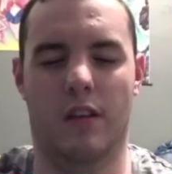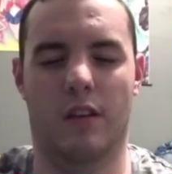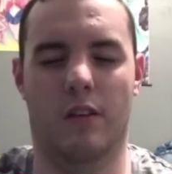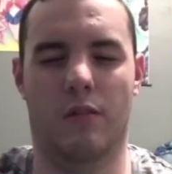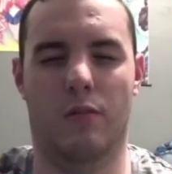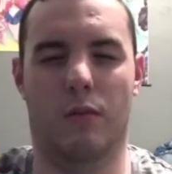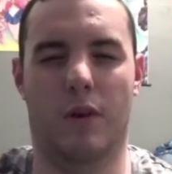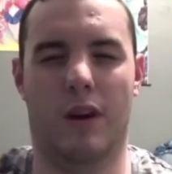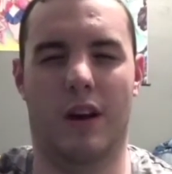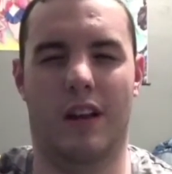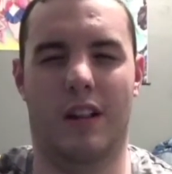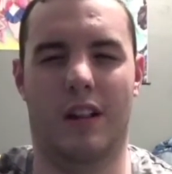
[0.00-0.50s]

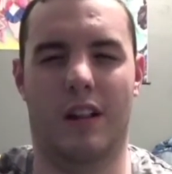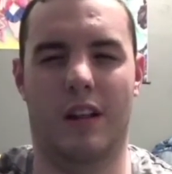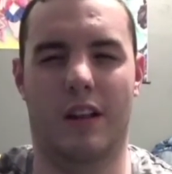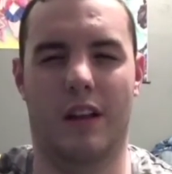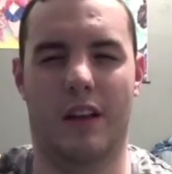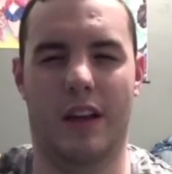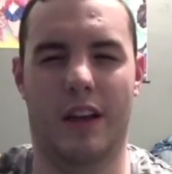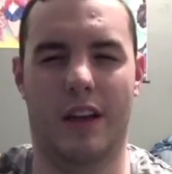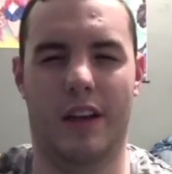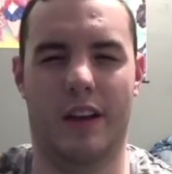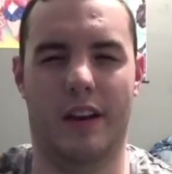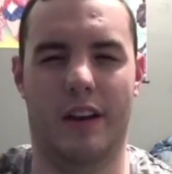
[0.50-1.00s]
Well,
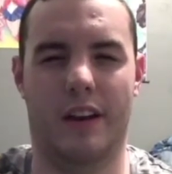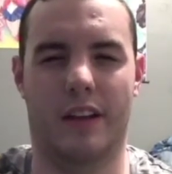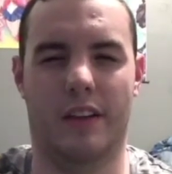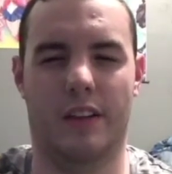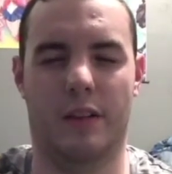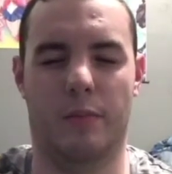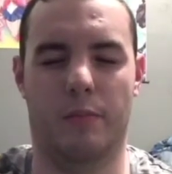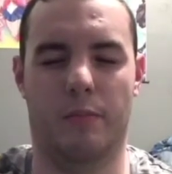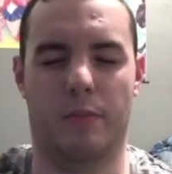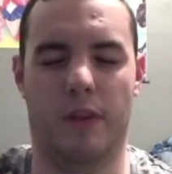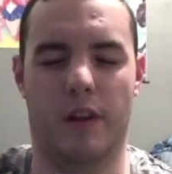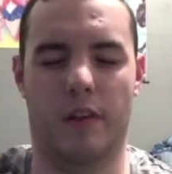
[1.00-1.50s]
I gotta get
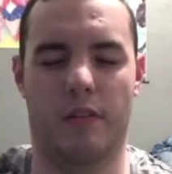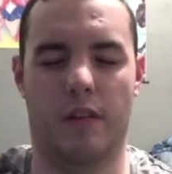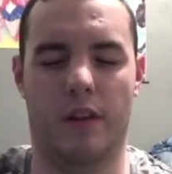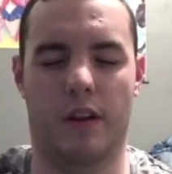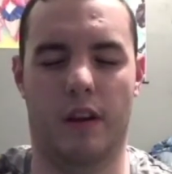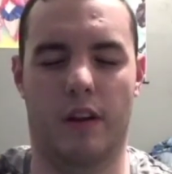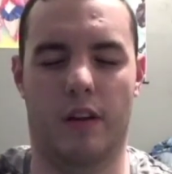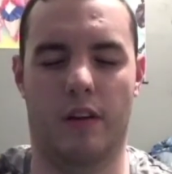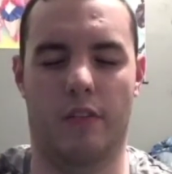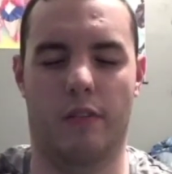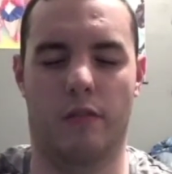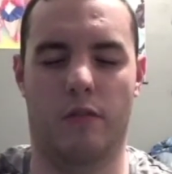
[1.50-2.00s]
to bed right
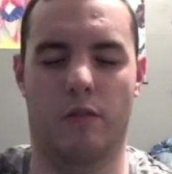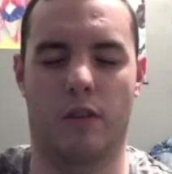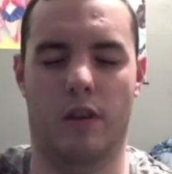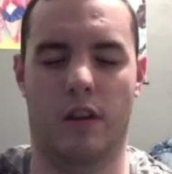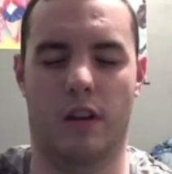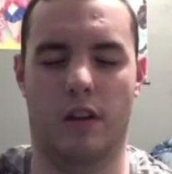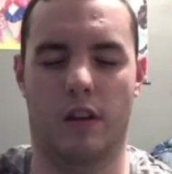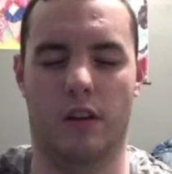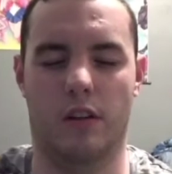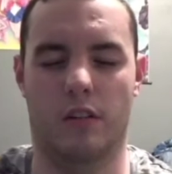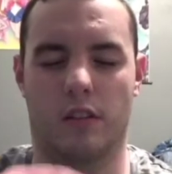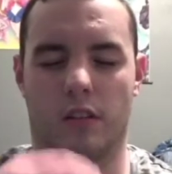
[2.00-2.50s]
now, everyone,
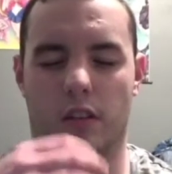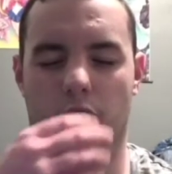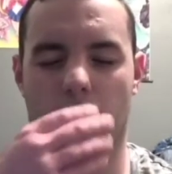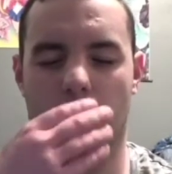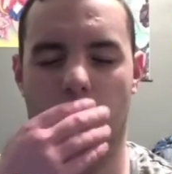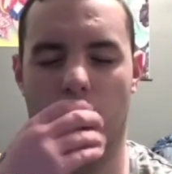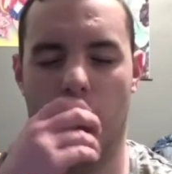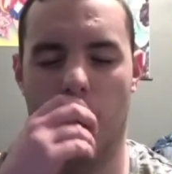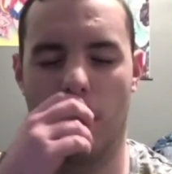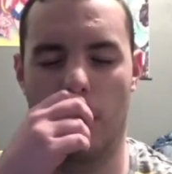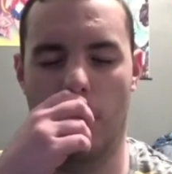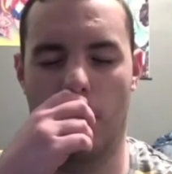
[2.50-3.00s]
because
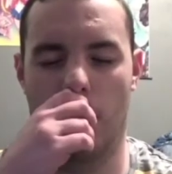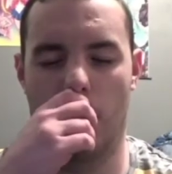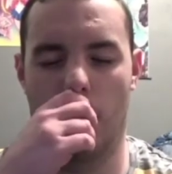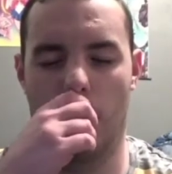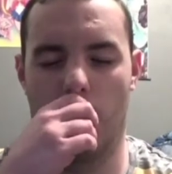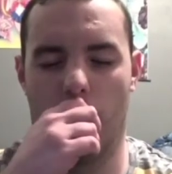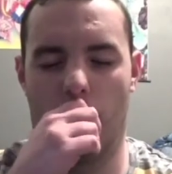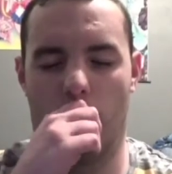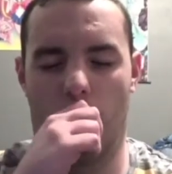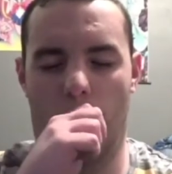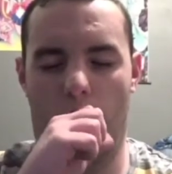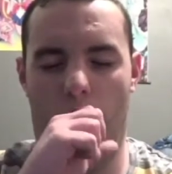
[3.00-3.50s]

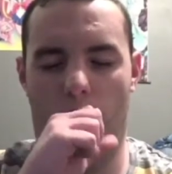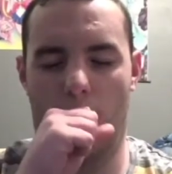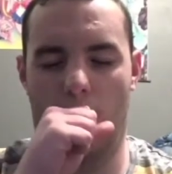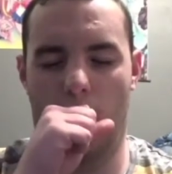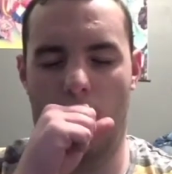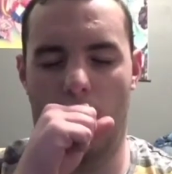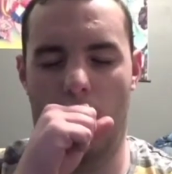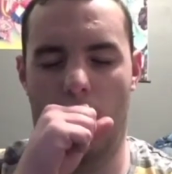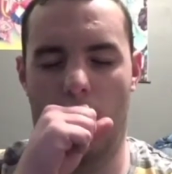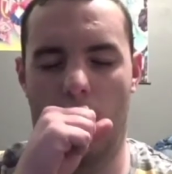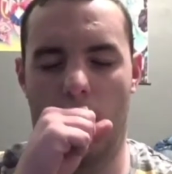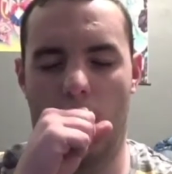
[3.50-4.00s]

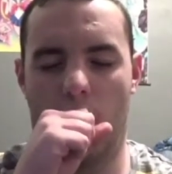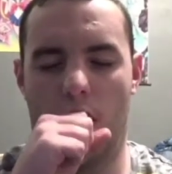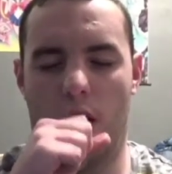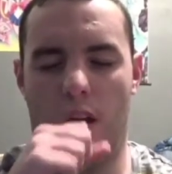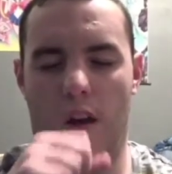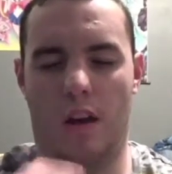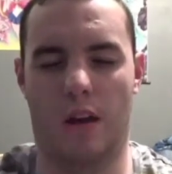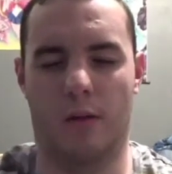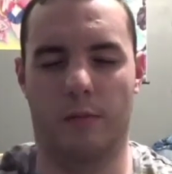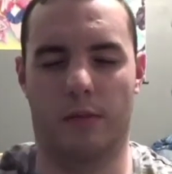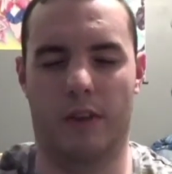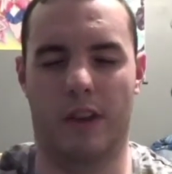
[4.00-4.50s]

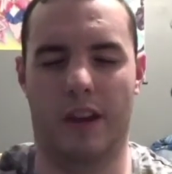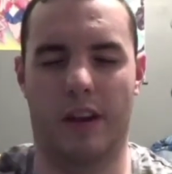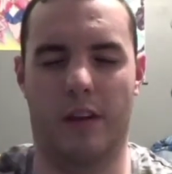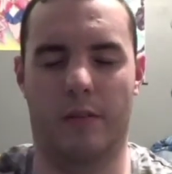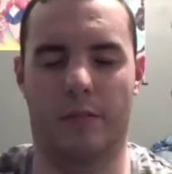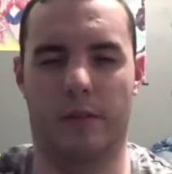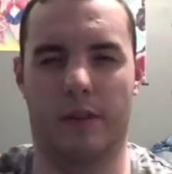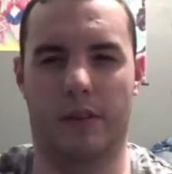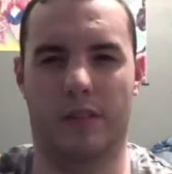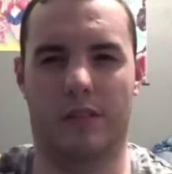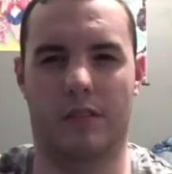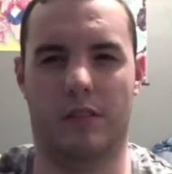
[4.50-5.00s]
I'm getting a
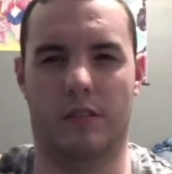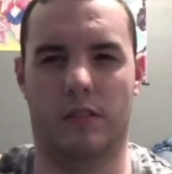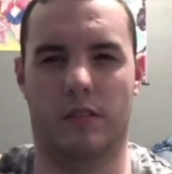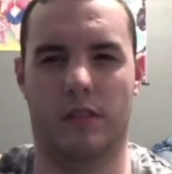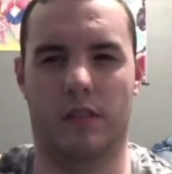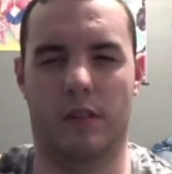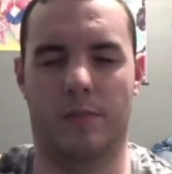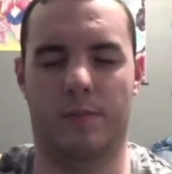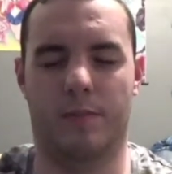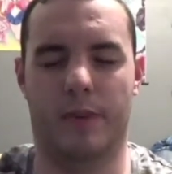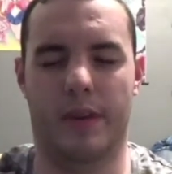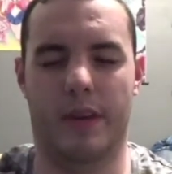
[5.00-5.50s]
bit
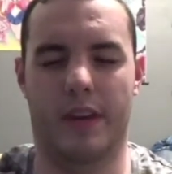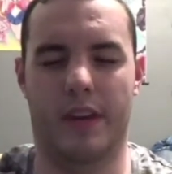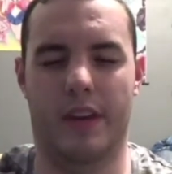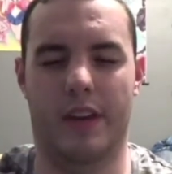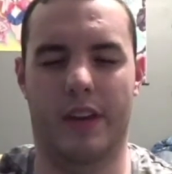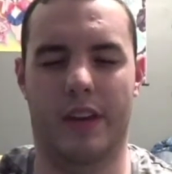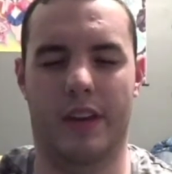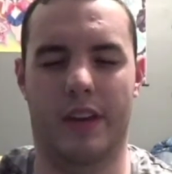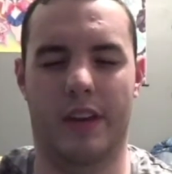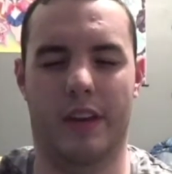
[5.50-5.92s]
sleepy.